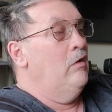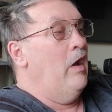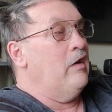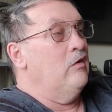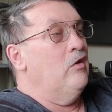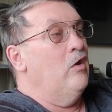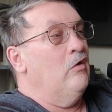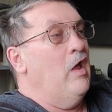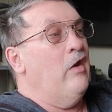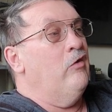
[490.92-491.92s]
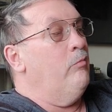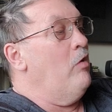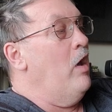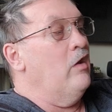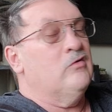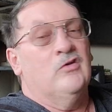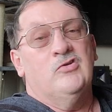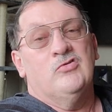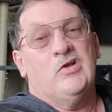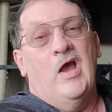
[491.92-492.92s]
I can tell you a lot of their products
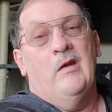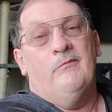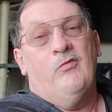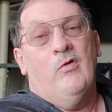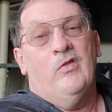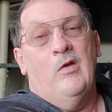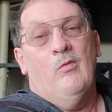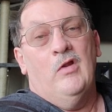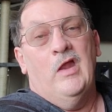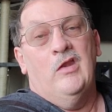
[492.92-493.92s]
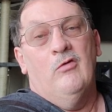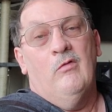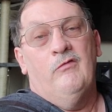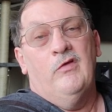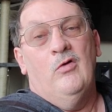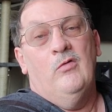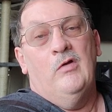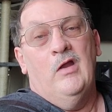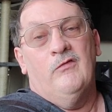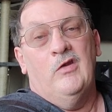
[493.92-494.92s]
that you sign up for, they won't let you
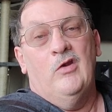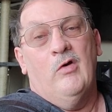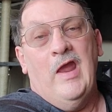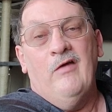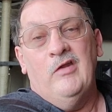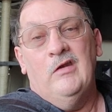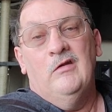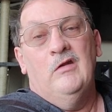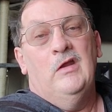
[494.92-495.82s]
review if you don't have it.